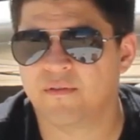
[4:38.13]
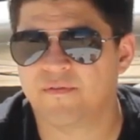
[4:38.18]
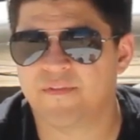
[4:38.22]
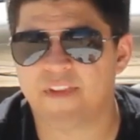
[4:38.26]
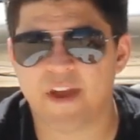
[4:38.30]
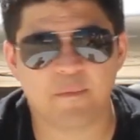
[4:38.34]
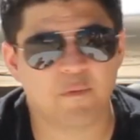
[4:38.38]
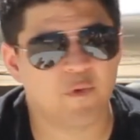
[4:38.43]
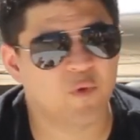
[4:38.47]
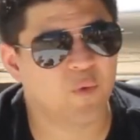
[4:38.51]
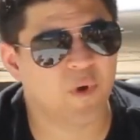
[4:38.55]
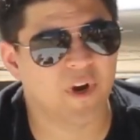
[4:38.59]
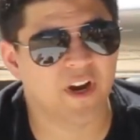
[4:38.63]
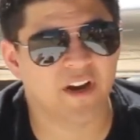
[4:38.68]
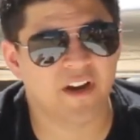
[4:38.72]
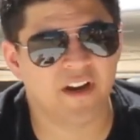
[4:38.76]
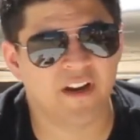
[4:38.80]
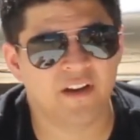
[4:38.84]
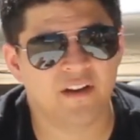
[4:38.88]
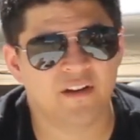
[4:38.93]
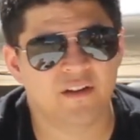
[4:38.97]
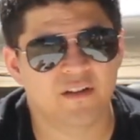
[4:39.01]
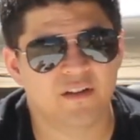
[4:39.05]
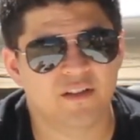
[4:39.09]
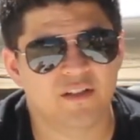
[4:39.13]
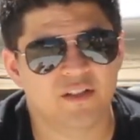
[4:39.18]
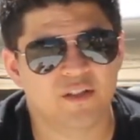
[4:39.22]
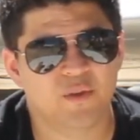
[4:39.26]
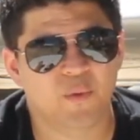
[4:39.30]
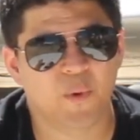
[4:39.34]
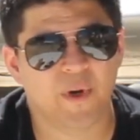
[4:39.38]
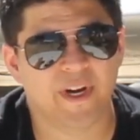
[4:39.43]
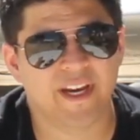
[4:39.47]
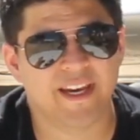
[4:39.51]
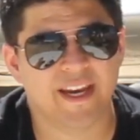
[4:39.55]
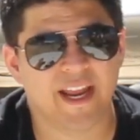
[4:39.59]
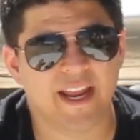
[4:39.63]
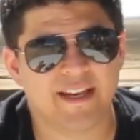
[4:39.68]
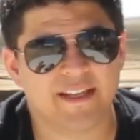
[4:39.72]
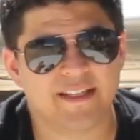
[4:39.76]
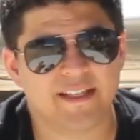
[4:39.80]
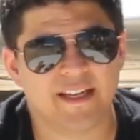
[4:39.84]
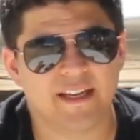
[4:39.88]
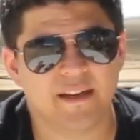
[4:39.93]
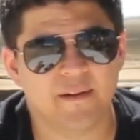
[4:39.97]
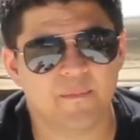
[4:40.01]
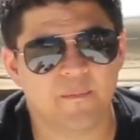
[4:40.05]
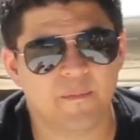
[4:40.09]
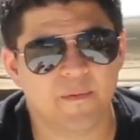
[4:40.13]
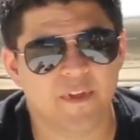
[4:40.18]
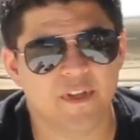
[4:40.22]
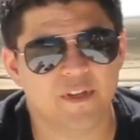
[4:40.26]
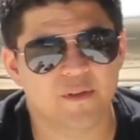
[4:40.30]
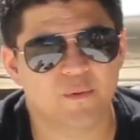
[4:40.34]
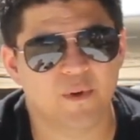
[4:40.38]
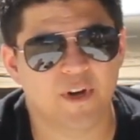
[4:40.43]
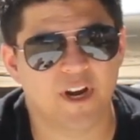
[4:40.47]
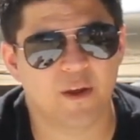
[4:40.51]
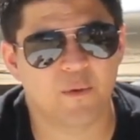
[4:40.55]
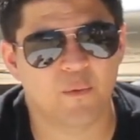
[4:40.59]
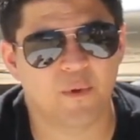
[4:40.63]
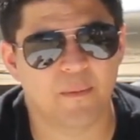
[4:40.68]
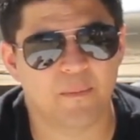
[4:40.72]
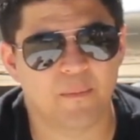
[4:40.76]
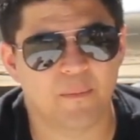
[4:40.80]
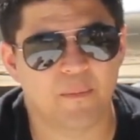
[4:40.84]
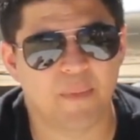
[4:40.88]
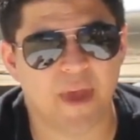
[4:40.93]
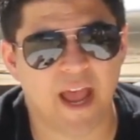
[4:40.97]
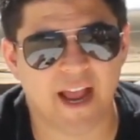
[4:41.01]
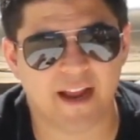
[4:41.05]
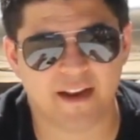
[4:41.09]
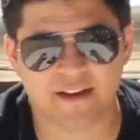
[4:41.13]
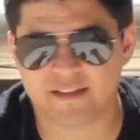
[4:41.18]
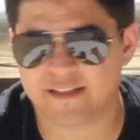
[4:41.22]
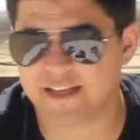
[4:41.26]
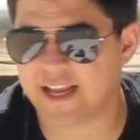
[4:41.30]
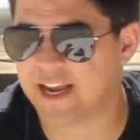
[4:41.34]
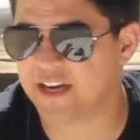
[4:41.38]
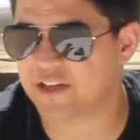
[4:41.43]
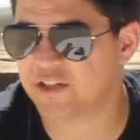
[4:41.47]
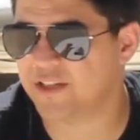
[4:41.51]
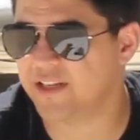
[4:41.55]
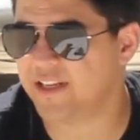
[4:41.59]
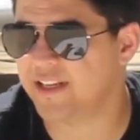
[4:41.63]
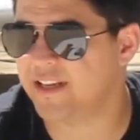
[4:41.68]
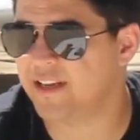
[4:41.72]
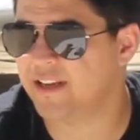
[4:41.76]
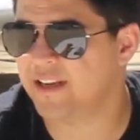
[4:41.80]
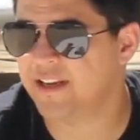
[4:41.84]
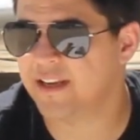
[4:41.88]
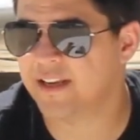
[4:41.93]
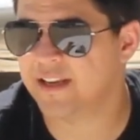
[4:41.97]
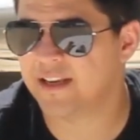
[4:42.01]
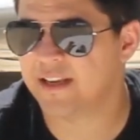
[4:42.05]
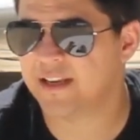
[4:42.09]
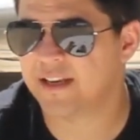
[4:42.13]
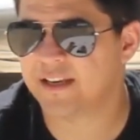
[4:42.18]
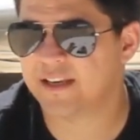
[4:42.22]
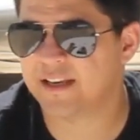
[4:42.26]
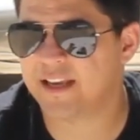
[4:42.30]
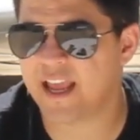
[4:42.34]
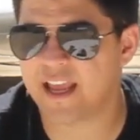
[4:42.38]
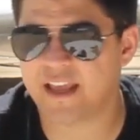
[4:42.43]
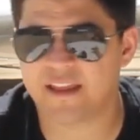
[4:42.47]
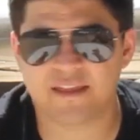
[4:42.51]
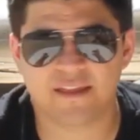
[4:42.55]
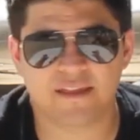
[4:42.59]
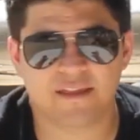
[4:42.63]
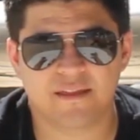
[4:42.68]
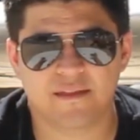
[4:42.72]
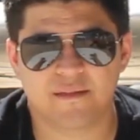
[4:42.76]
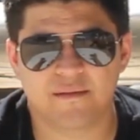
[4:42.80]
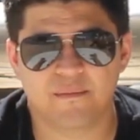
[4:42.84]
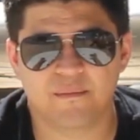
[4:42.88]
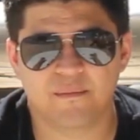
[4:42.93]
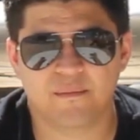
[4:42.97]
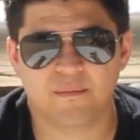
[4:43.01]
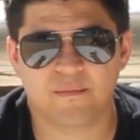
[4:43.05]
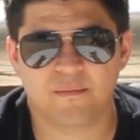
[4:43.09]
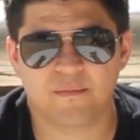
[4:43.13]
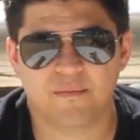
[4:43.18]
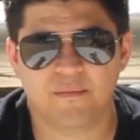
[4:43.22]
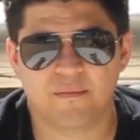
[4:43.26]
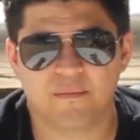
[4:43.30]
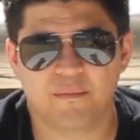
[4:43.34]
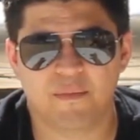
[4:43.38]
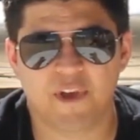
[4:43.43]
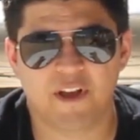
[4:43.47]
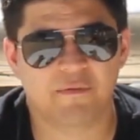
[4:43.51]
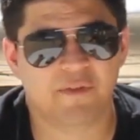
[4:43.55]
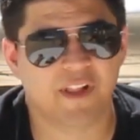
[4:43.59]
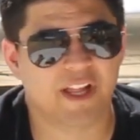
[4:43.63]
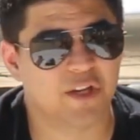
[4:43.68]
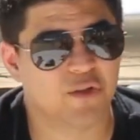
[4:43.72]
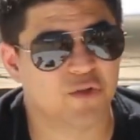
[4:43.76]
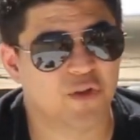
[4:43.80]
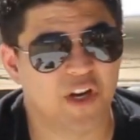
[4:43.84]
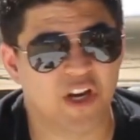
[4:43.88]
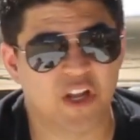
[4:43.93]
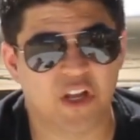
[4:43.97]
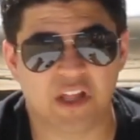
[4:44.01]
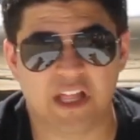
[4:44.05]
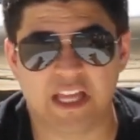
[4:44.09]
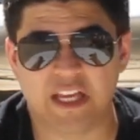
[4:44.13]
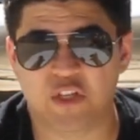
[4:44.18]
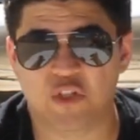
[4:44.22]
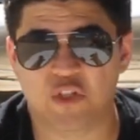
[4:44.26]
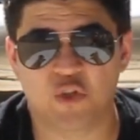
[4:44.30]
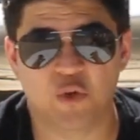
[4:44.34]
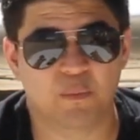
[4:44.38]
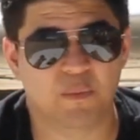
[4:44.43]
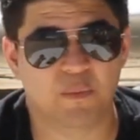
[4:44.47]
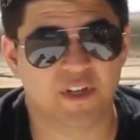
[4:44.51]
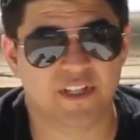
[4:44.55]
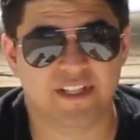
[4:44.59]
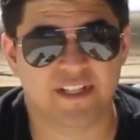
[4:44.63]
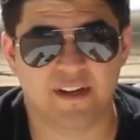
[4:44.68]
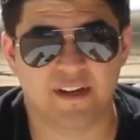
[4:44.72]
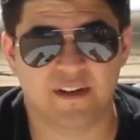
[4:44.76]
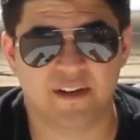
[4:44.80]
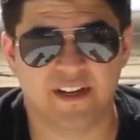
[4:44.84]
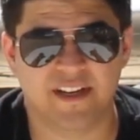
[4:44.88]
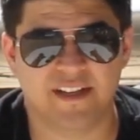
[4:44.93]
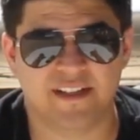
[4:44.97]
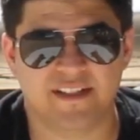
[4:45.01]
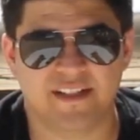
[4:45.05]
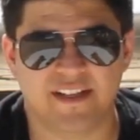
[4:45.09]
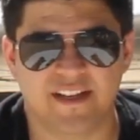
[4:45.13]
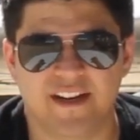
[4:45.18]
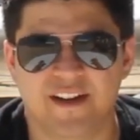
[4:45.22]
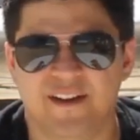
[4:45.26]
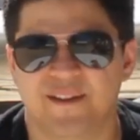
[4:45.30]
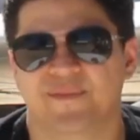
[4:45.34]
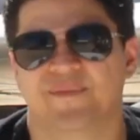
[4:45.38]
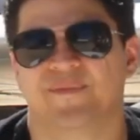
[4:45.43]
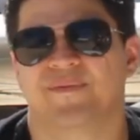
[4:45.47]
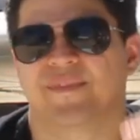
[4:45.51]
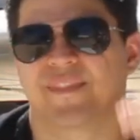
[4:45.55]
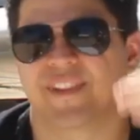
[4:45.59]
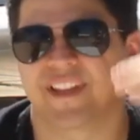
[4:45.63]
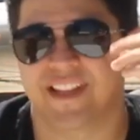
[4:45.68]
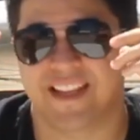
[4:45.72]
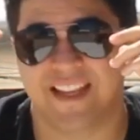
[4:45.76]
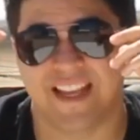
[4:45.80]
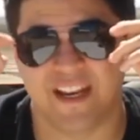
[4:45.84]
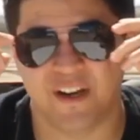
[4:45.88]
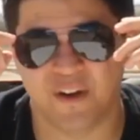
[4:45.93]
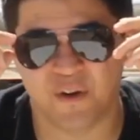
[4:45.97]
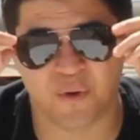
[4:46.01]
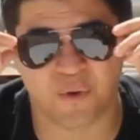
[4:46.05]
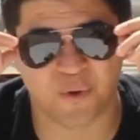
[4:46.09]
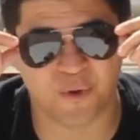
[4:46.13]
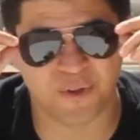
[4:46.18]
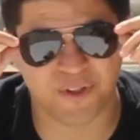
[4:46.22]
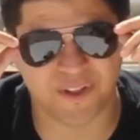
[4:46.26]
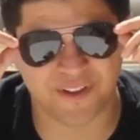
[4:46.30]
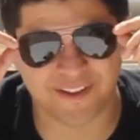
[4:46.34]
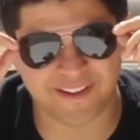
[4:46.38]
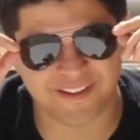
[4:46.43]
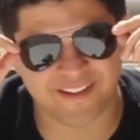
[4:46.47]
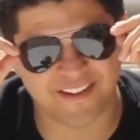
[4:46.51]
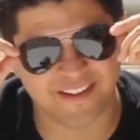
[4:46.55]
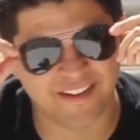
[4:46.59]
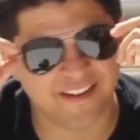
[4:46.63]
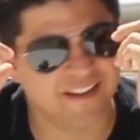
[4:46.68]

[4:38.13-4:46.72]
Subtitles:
February 2019 is when I went back to actually take my flight training super serious. I'm getting older.